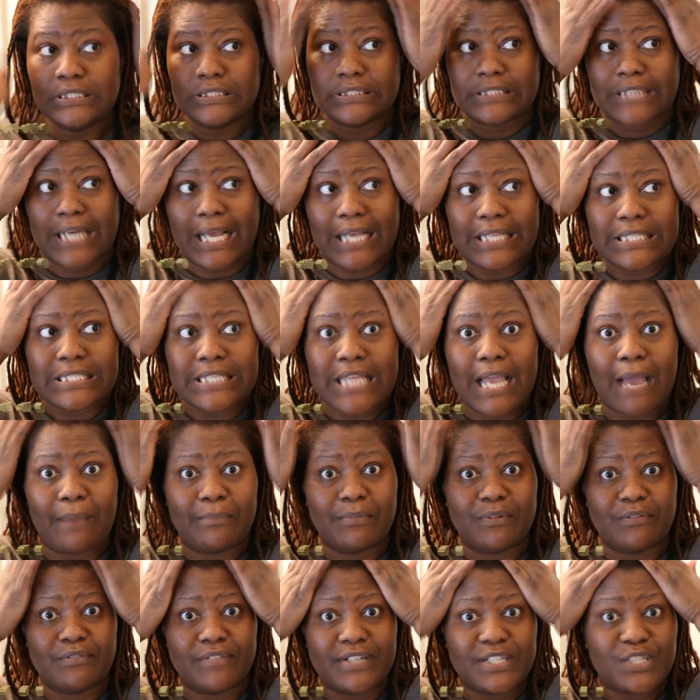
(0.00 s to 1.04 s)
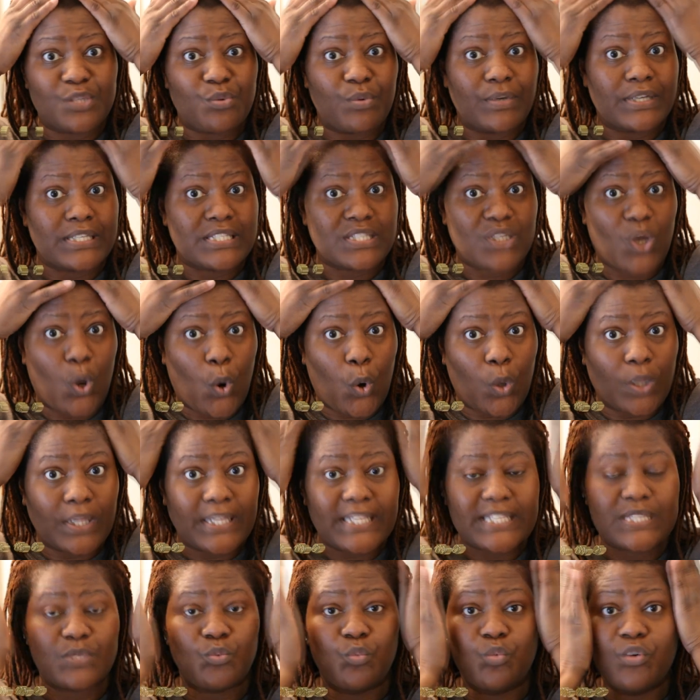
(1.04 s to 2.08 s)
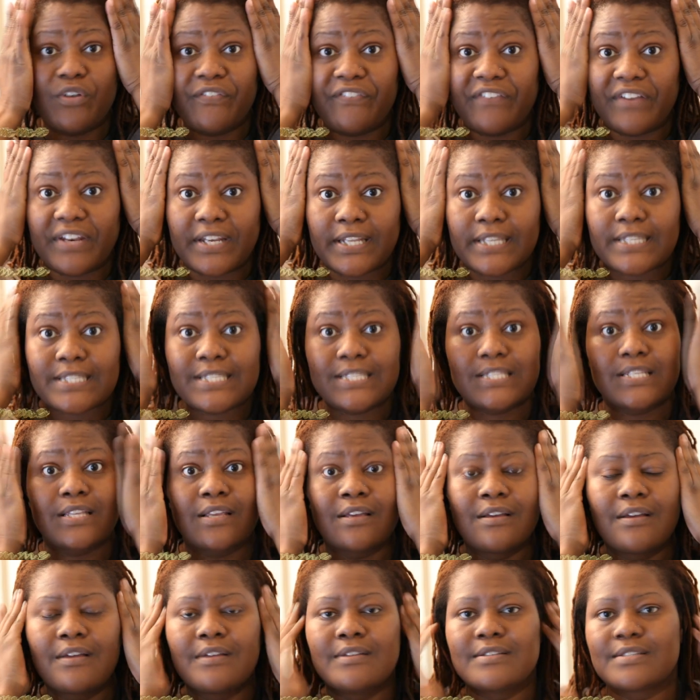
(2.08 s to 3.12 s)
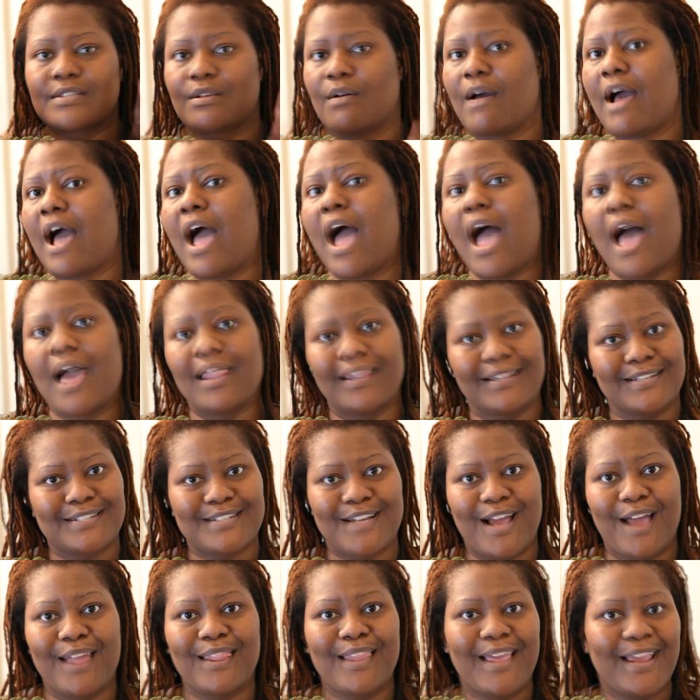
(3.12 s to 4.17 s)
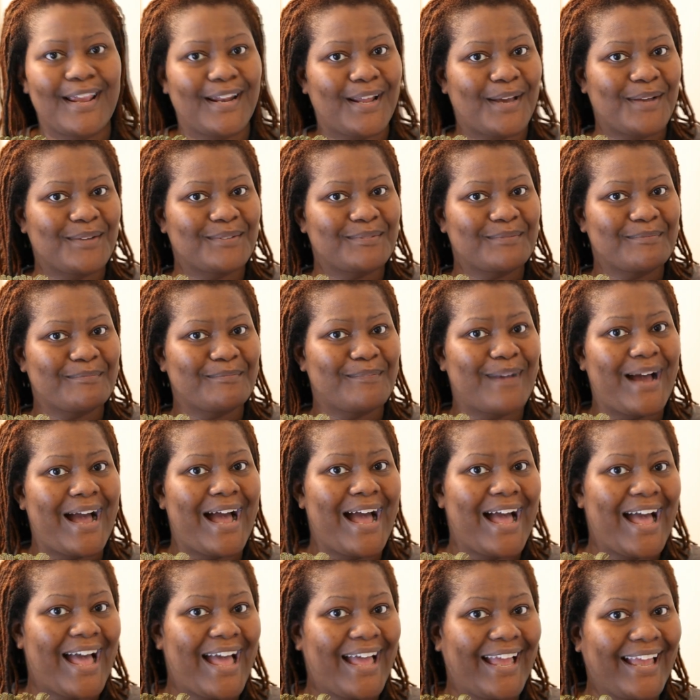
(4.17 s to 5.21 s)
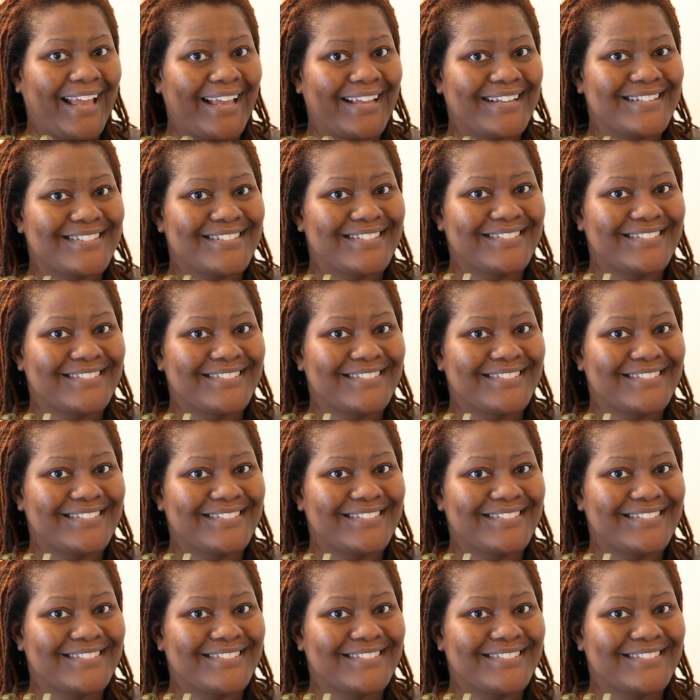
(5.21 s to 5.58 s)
Now it's time to retwist all this woofiness. So I'll holler at y'all later. Bye.